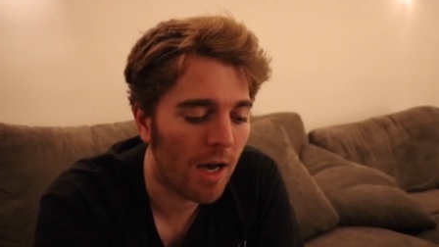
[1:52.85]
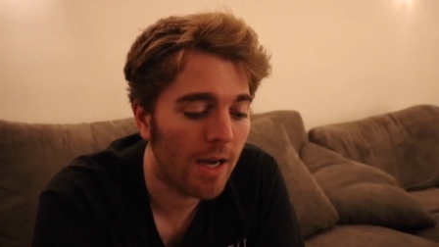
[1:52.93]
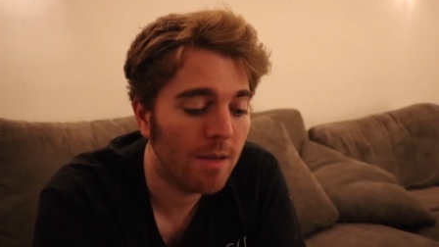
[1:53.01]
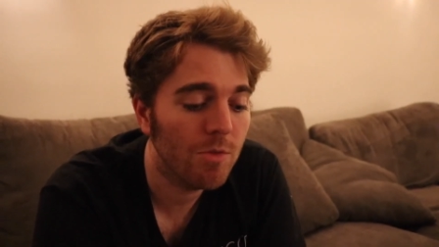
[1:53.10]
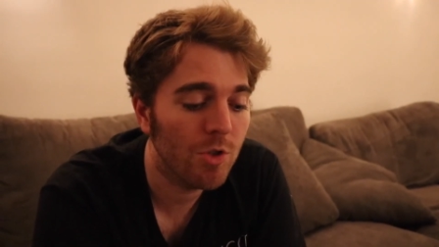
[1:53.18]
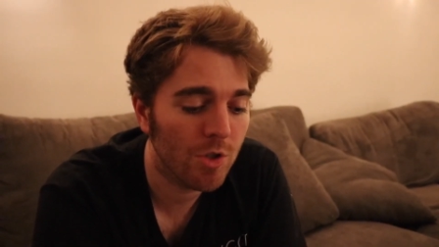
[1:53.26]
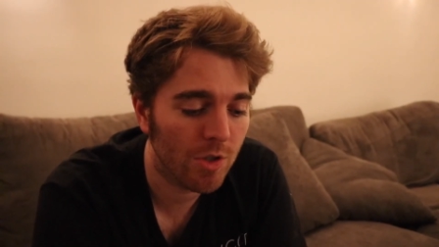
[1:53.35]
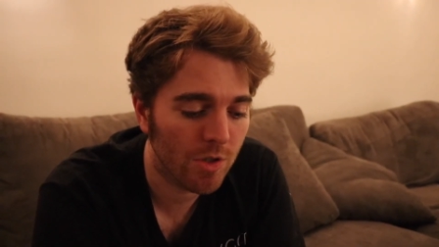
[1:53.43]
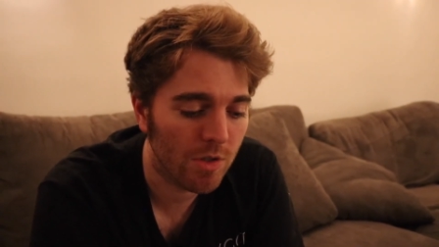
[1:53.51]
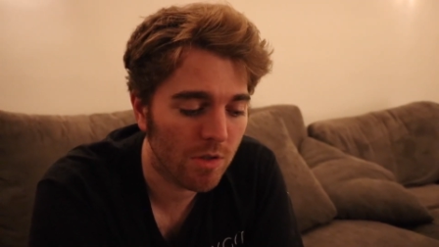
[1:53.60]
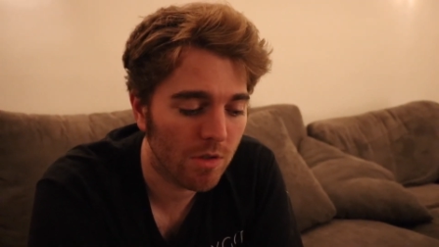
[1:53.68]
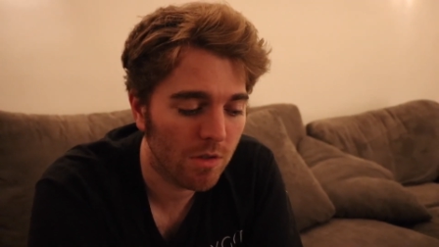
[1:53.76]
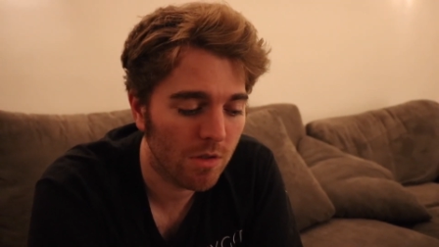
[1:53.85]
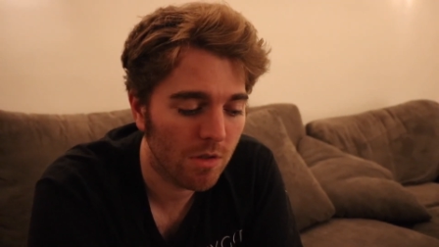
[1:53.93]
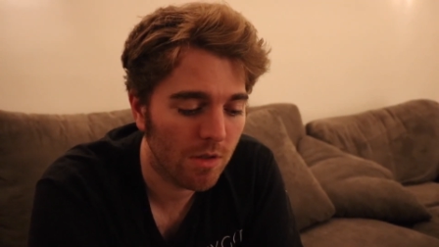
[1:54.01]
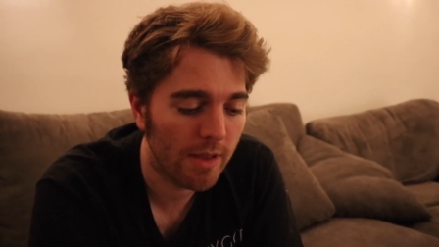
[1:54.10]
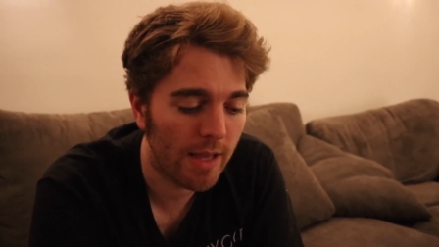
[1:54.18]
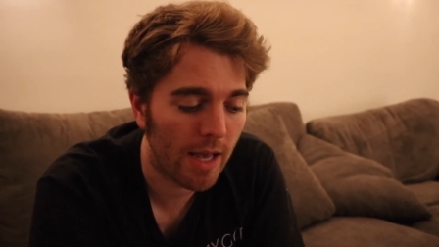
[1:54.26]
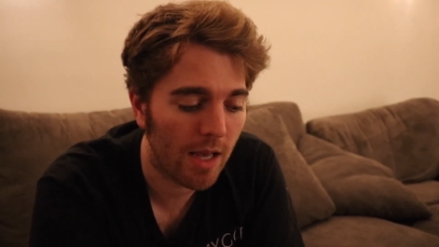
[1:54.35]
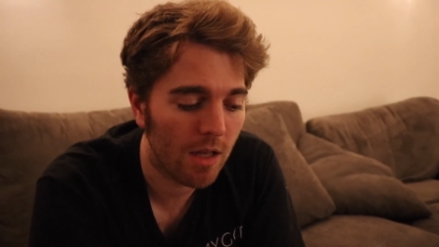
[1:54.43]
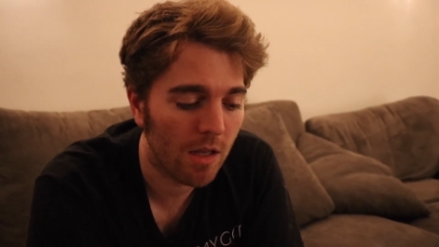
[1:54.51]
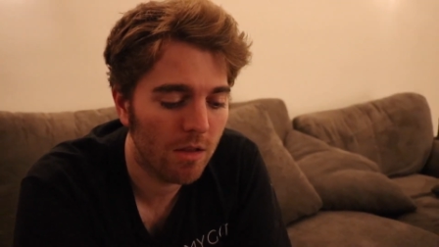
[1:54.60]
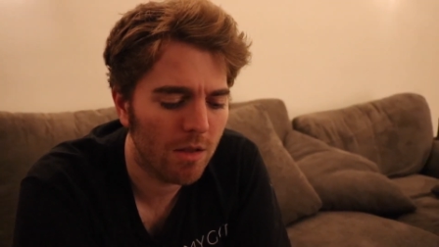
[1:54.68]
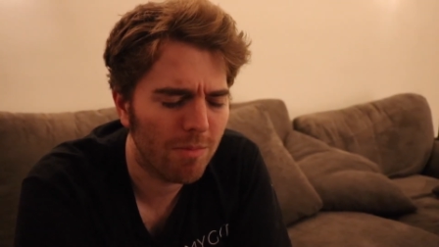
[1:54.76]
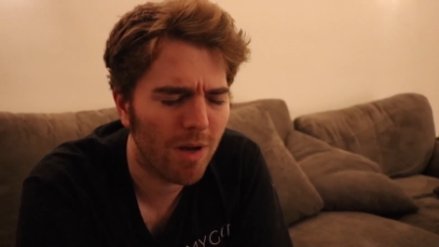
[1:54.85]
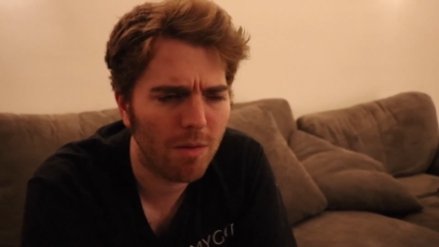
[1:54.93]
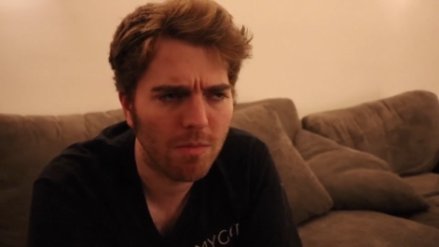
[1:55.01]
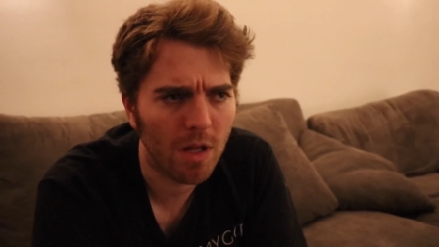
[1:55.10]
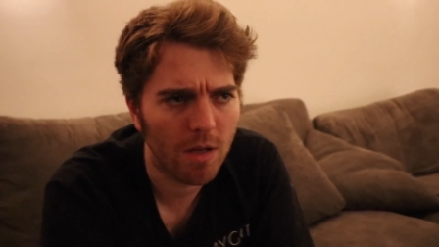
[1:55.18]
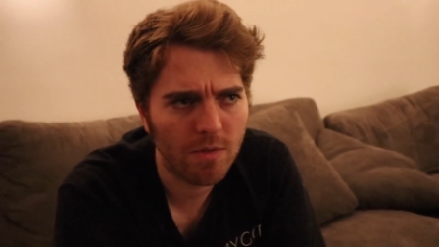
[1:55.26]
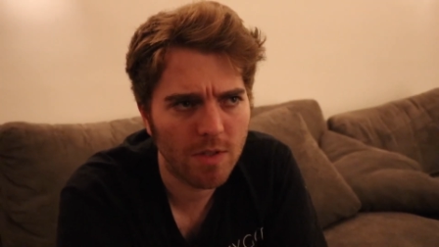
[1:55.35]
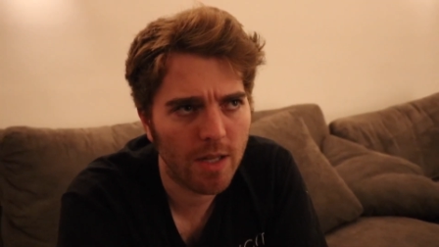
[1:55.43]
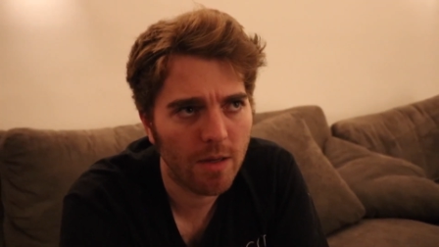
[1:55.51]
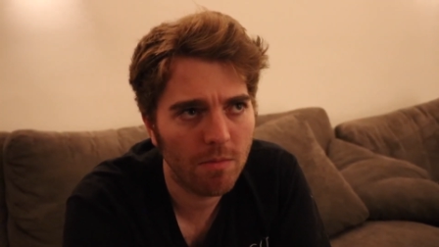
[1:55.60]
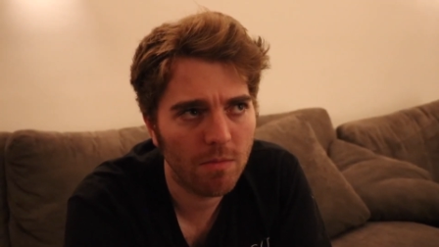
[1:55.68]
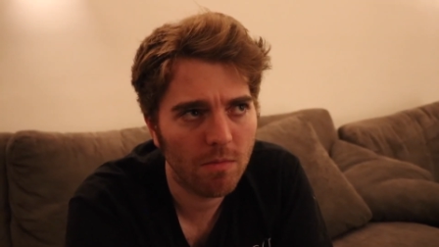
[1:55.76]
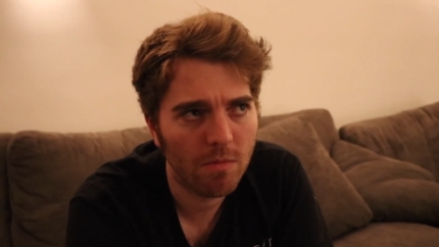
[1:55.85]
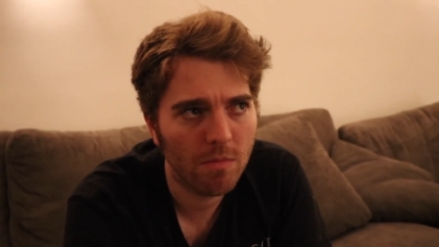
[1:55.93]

I'm sure that the mom loves them.